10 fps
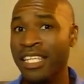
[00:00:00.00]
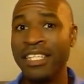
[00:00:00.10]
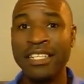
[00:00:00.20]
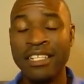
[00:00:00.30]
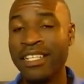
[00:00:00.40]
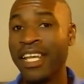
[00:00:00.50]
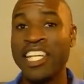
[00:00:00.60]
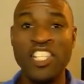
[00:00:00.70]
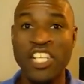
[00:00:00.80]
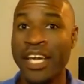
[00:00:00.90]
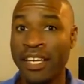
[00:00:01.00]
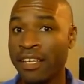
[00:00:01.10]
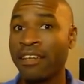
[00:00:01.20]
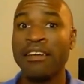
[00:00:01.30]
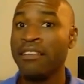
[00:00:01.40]
and then get a check
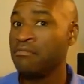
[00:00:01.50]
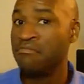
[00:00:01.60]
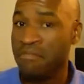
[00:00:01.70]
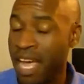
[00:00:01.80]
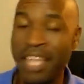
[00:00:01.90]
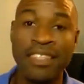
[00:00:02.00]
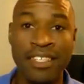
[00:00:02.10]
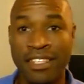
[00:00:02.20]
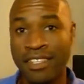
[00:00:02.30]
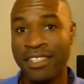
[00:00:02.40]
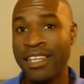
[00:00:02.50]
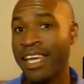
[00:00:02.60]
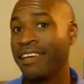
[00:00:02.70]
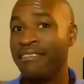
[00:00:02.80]
at the end of the day.